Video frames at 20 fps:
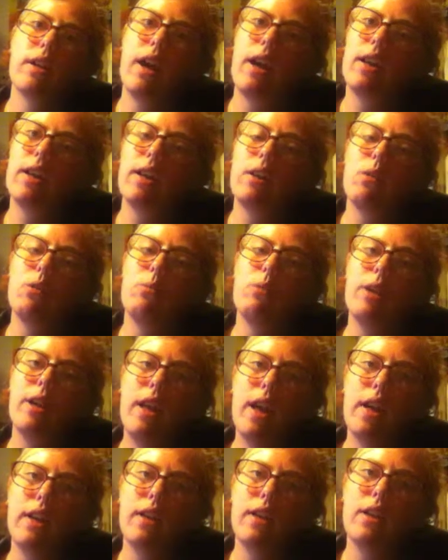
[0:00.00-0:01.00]
kind of like what my
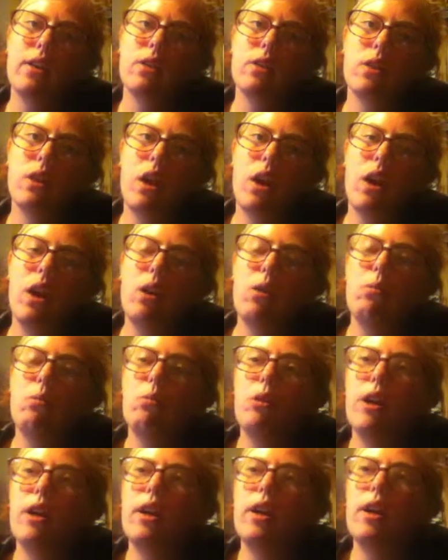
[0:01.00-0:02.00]
dad does.
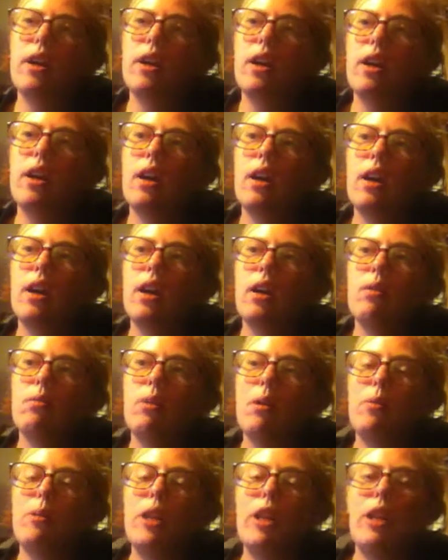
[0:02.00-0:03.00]
But, I
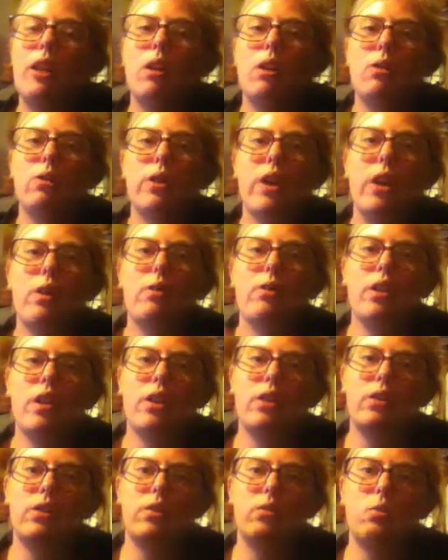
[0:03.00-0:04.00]
mean, he goes out and
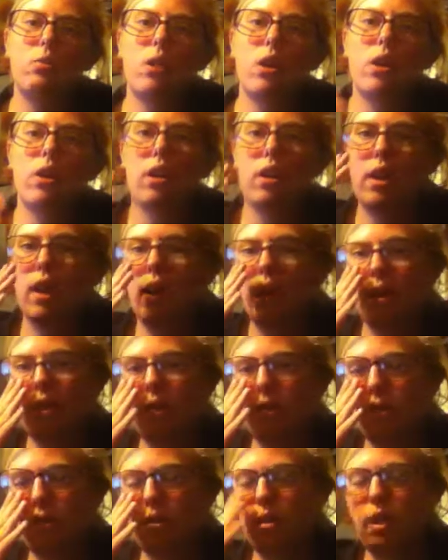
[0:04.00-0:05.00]
does work at
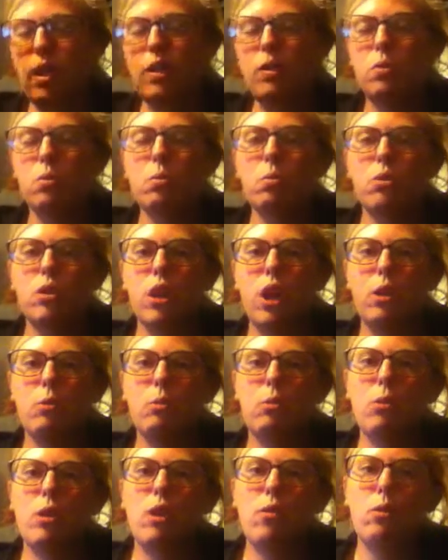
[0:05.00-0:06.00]
his job
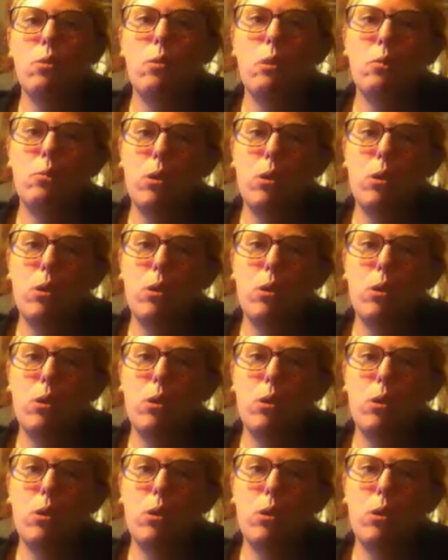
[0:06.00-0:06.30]
and whatever, but